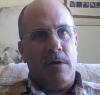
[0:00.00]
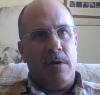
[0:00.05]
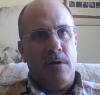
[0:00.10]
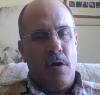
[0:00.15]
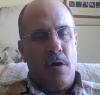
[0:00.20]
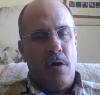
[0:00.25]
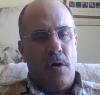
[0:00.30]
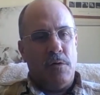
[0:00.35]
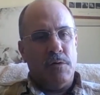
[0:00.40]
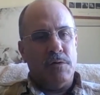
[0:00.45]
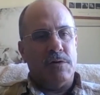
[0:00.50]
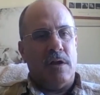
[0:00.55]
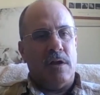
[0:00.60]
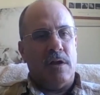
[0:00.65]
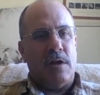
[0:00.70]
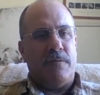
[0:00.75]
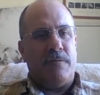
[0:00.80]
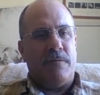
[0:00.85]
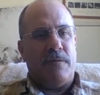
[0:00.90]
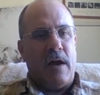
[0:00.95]
knows that
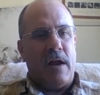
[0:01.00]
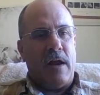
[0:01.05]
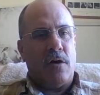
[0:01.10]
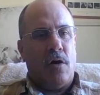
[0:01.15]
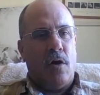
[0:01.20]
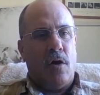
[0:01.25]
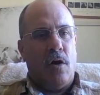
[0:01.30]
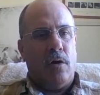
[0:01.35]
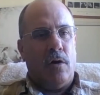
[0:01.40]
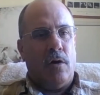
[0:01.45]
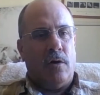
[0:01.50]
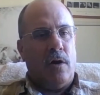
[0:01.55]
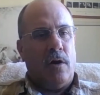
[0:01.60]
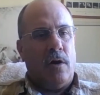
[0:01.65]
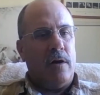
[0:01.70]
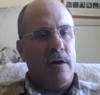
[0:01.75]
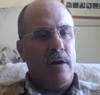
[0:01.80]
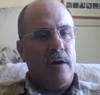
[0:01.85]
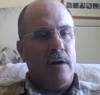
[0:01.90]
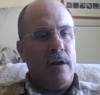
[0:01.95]
if I call her
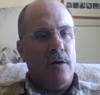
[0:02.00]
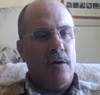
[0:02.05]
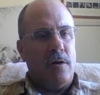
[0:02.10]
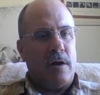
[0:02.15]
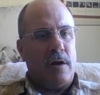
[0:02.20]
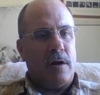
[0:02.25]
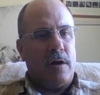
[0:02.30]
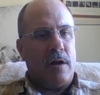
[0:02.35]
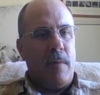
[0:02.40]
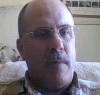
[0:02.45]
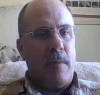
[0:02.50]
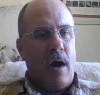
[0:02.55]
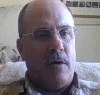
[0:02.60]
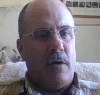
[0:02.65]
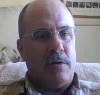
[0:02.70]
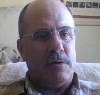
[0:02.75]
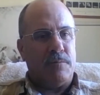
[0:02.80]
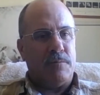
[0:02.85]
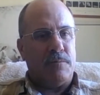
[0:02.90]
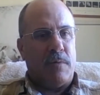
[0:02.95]
and need her to come out,
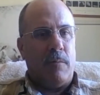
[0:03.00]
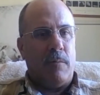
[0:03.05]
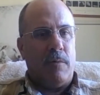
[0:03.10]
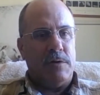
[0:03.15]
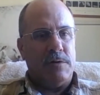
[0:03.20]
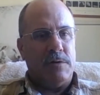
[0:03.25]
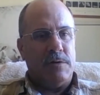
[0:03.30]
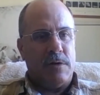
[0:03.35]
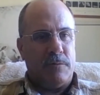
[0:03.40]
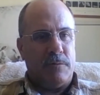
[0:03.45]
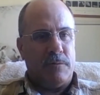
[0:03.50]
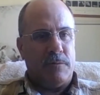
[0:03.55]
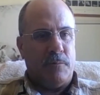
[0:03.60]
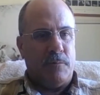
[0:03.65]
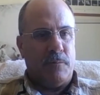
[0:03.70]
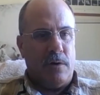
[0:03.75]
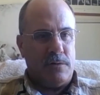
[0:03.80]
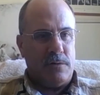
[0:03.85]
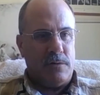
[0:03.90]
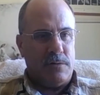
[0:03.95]
it's probably something
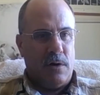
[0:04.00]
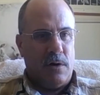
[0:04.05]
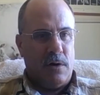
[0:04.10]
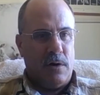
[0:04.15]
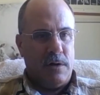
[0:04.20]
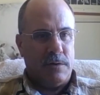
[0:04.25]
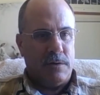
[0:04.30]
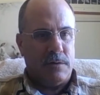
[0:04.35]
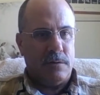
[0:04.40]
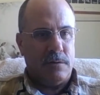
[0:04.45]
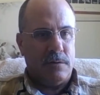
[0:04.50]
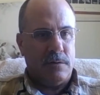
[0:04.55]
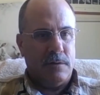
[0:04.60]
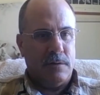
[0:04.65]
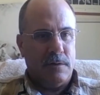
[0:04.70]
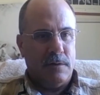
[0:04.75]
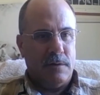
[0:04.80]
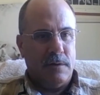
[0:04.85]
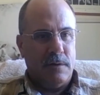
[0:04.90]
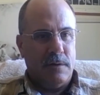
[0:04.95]
pretty serious.
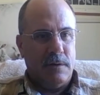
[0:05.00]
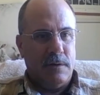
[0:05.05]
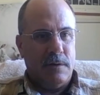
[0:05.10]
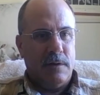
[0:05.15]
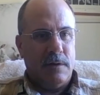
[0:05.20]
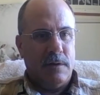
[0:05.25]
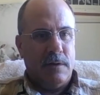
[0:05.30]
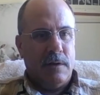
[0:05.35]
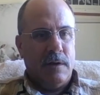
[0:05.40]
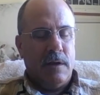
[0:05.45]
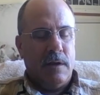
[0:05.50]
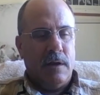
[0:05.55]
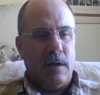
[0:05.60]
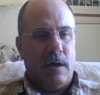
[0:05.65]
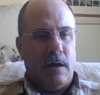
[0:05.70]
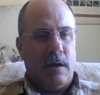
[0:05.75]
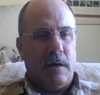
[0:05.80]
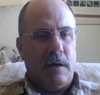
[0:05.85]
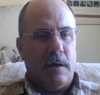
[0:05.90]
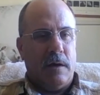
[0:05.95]

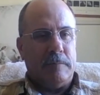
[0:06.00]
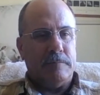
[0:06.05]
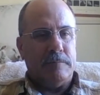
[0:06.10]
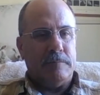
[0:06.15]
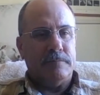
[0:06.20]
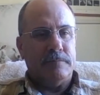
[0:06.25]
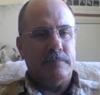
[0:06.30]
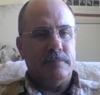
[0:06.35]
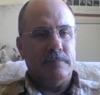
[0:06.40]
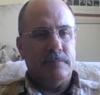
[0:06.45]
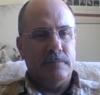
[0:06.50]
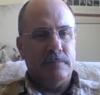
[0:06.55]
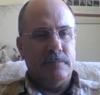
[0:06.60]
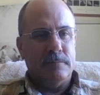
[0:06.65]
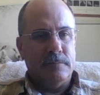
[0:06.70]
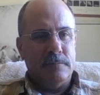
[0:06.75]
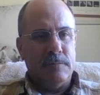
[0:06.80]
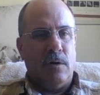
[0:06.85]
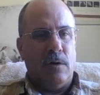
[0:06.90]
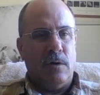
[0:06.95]

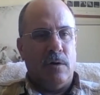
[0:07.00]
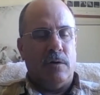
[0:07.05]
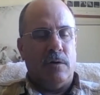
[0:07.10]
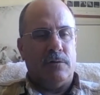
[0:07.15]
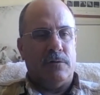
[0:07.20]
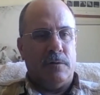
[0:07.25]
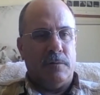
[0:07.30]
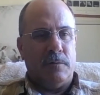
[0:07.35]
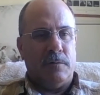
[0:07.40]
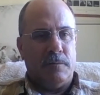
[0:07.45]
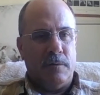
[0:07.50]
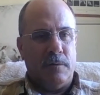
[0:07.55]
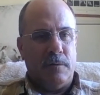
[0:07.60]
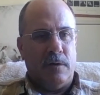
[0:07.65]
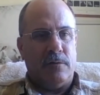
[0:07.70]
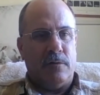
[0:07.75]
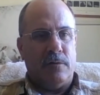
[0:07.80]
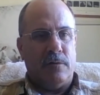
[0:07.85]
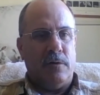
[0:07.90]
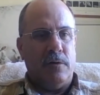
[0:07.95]
You know, it's
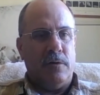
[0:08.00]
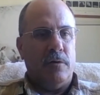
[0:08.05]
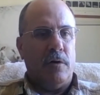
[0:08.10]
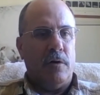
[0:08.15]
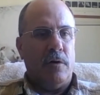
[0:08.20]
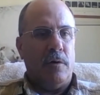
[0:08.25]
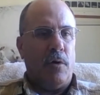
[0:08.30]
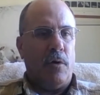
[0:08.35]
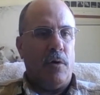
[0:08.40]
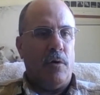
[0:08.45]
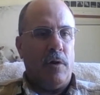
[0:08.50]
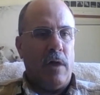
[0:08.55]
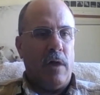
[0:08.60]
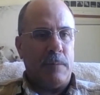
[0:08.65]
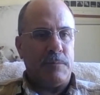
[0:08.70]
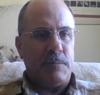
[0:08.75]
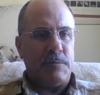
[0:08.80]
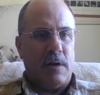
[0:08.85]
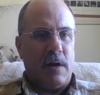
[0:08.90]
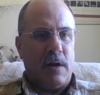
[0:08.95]
a uterine
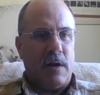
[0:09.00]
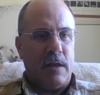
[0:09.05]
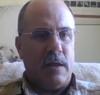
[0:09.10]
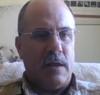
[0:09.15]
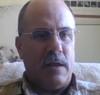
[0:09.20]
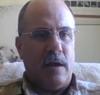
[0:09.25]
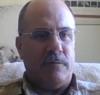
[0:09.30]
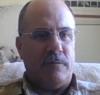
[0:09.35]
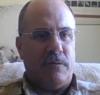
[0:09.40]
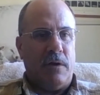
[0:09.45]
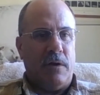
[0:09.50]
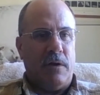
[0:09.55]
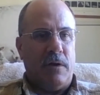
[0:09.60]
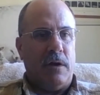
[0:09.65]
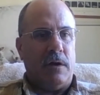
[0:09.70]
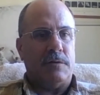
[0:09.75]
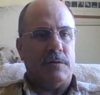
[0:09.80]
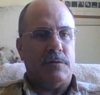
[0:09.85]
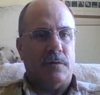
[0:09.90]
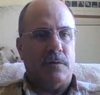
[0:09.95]
prolapse that I can't
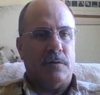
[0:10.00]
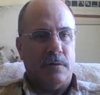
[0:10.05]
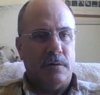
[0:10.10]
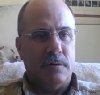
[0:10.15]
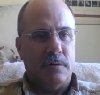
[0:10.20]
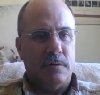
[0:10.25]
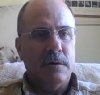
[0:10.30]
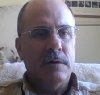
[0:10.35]
fix or